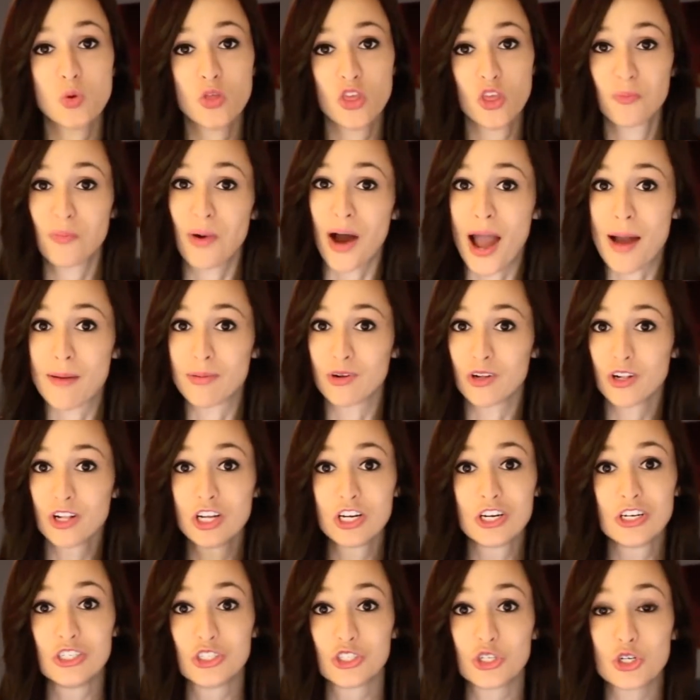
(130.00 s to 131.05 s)
with the Bible,
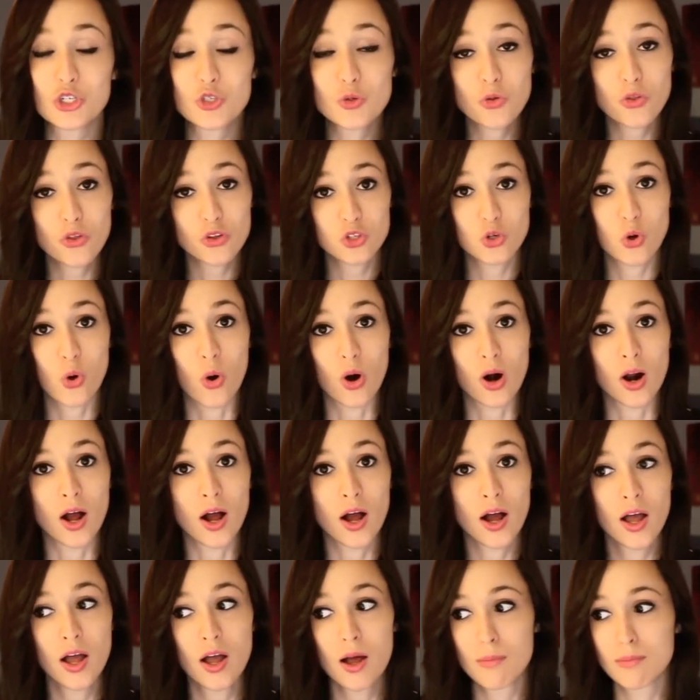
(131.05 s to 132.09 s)
Jews with the
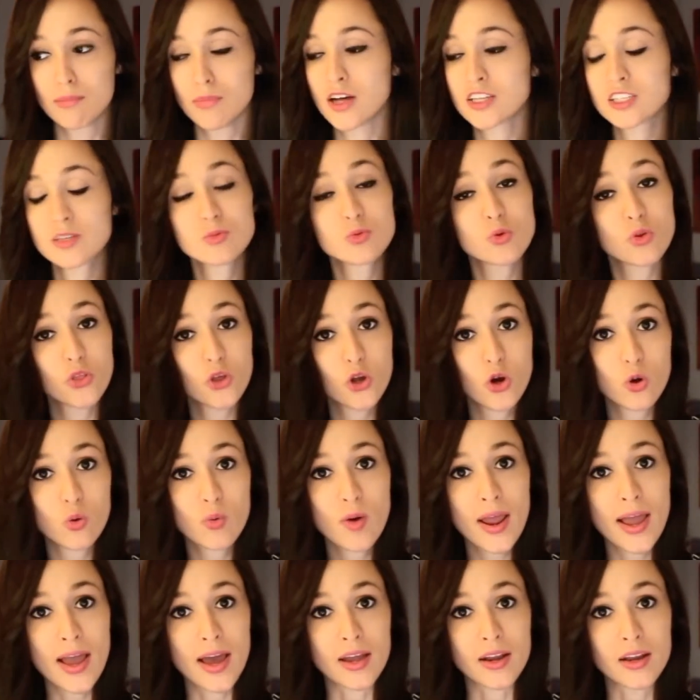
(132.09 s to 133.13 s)
Torah, Muslims with the
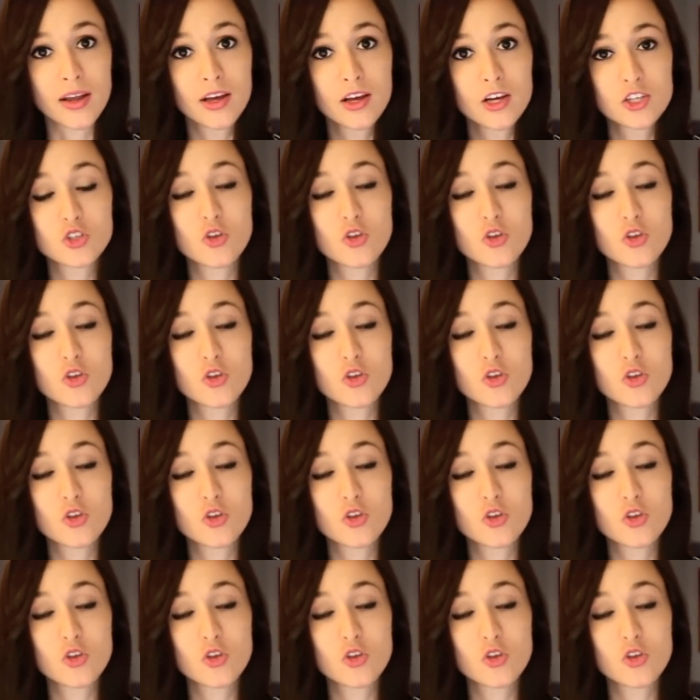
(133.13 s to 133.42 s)
Quran.